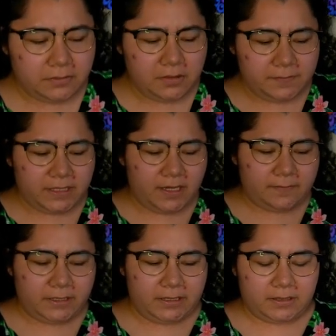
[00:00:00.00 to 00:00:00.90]
know if they have
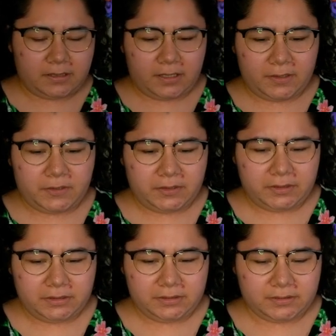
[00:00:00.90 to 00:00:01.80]
like
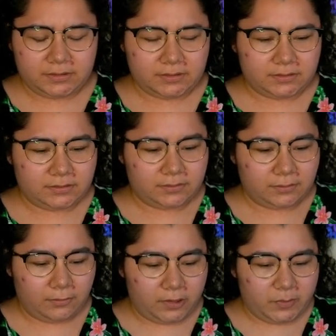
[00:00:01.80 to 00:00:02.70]
other
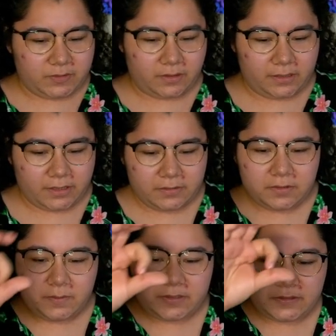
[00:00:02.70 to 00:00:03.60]
ornaments on it. It
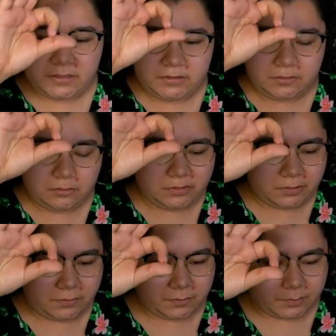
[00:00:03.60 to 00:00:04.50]
could be just like little
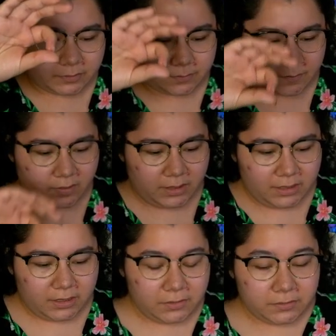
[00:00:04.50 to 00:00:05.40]
globes.
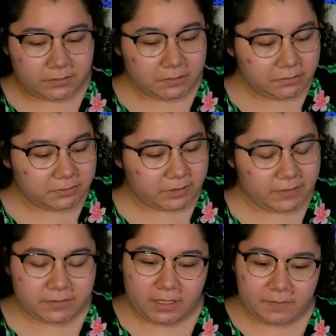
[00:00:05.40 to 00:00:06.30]
It looks a little
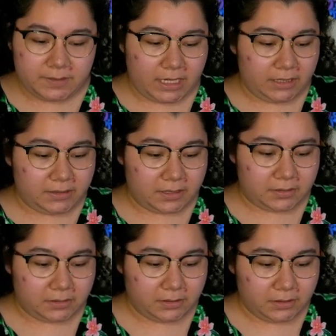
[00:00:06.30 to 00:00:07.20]
slanted. I'm getting
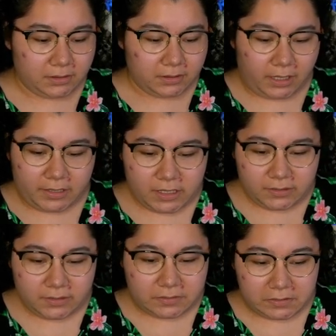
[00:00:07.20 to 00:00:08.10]
there. I
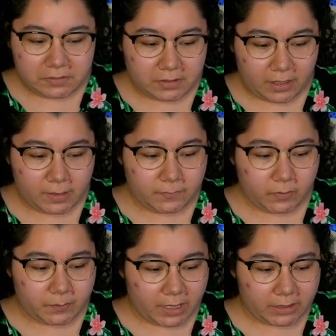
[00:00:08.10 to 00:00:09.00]
think this is kind of
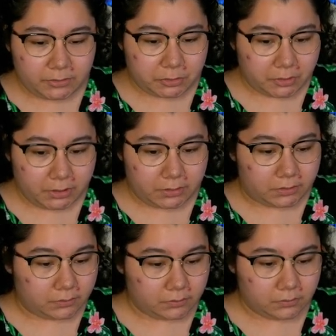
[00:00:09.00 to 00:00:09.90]
a beta
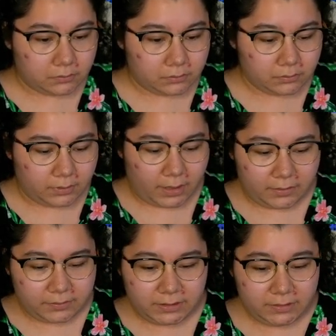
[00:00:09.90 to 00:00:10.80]
tree. I
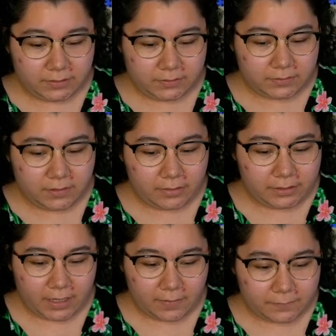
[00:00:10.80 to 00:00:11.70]
don't think this is not
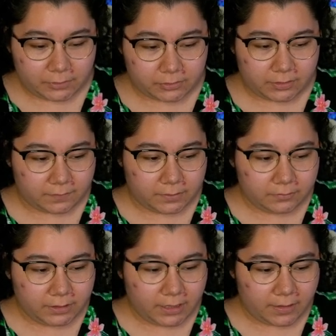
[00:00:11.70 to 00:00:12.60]
an alpha tree, and we
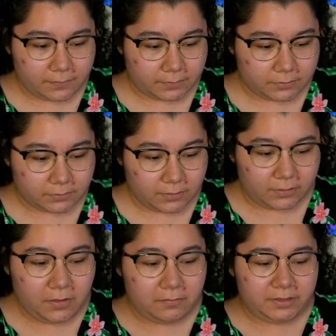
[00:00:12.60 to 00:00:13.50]
don't like alphas. Oh,
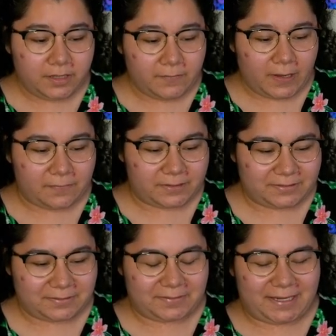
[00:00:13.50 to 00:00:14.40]
no, we love
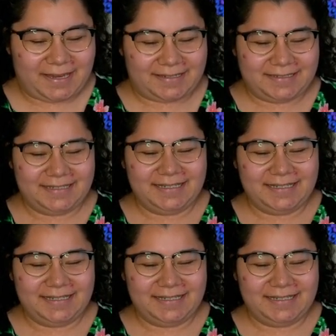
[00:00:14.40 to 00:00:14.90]
alphas. Okay.